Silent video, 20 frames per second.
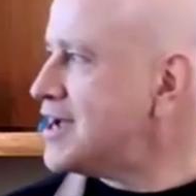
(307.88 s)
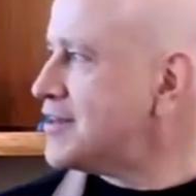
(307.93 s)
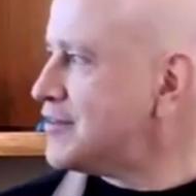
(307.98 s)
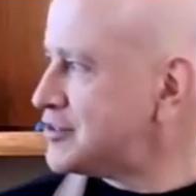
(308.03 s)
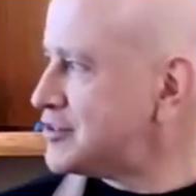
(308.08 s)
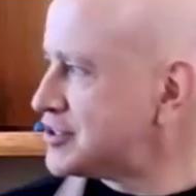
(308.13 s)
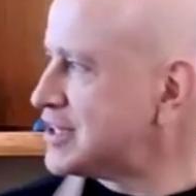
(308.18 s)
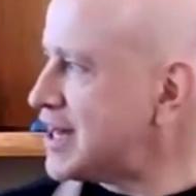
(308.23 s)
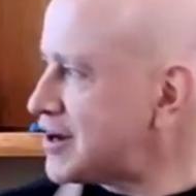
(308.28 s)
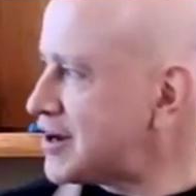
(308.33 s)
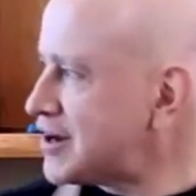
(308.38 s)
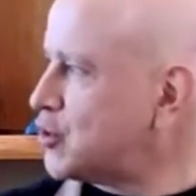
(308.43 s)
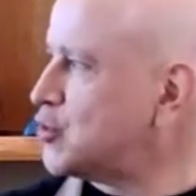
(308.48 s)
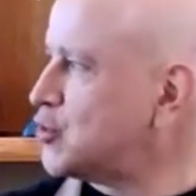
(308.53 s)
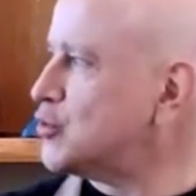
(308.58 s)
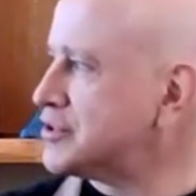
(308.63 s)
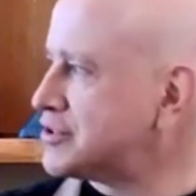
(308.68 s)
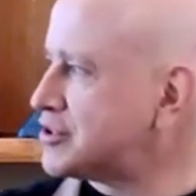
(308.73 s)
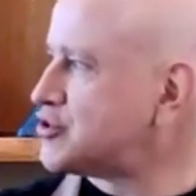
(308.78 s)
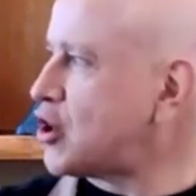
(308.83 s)
There's a lot of
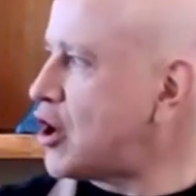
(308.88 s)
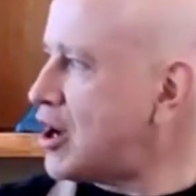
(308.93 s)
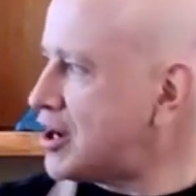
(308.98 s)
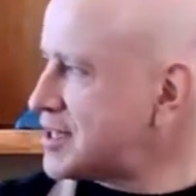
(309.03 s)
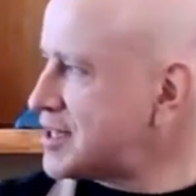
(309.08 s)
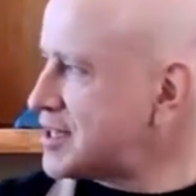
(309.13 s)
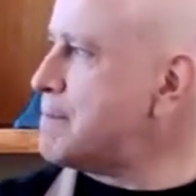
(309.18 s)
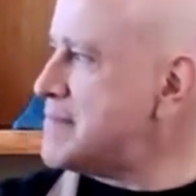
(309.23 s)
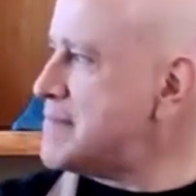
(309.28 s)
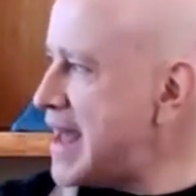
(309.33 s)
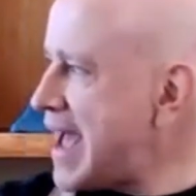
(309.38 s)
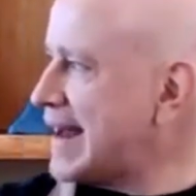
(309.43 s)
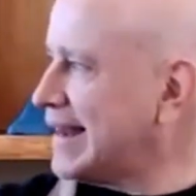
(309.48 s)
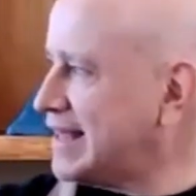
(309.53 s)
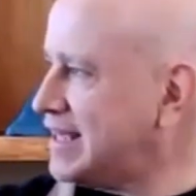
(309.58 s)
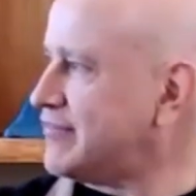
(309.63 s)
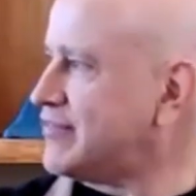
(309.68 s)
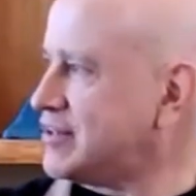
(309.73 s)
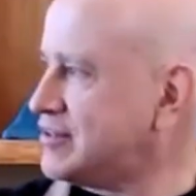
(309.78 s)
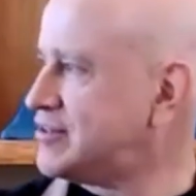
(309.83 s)
cool talks I'm
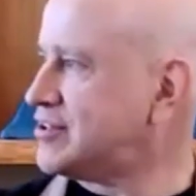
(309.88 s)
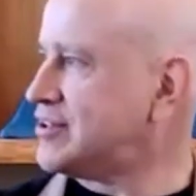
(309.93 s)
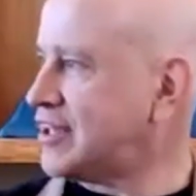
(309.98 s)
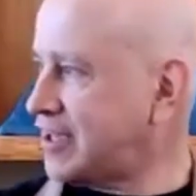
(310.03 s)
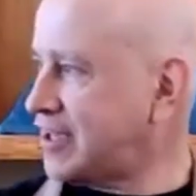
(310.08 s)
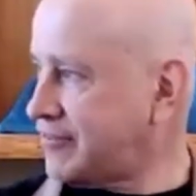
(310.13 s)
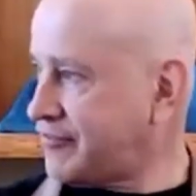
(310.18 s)
not giving today.